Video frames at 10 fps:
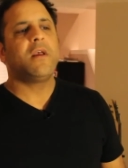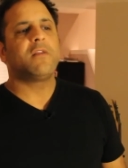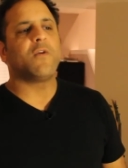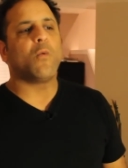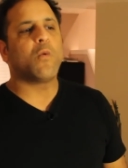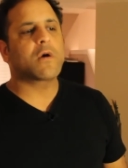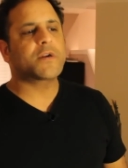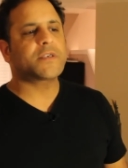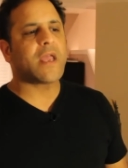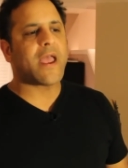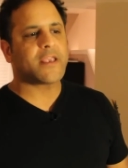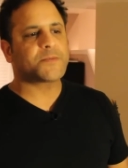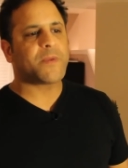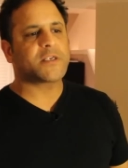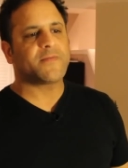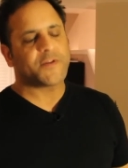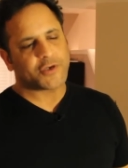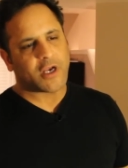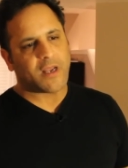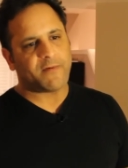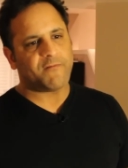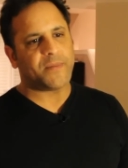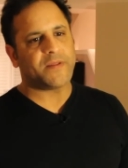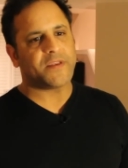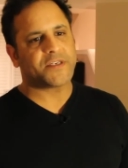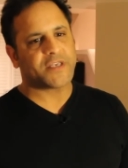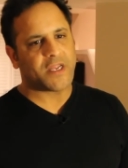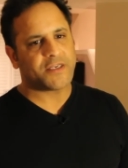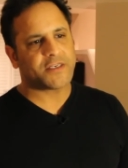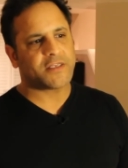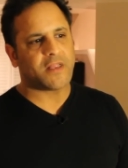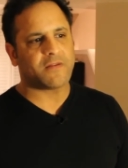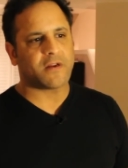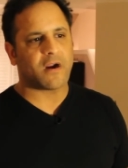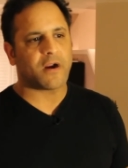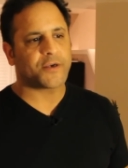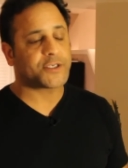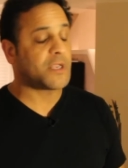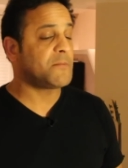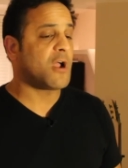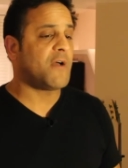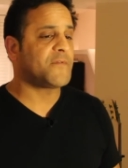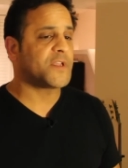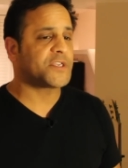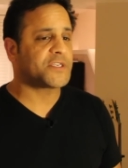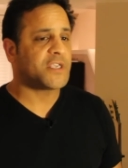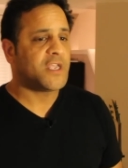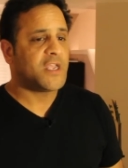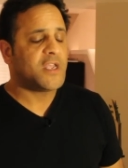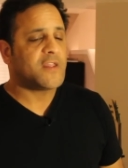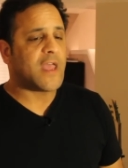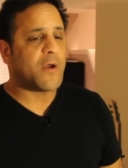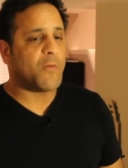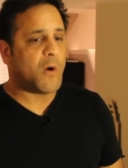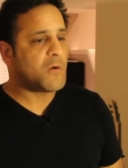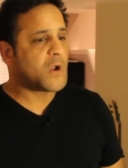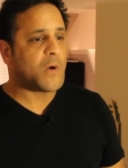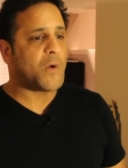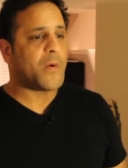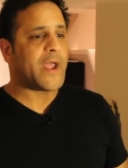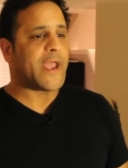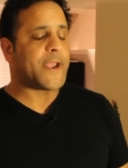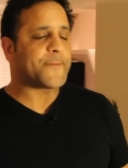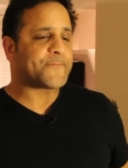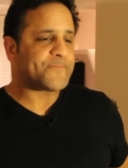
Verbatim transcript: the worst aspects of the job have been the sense that there are some conflicts that won't go away.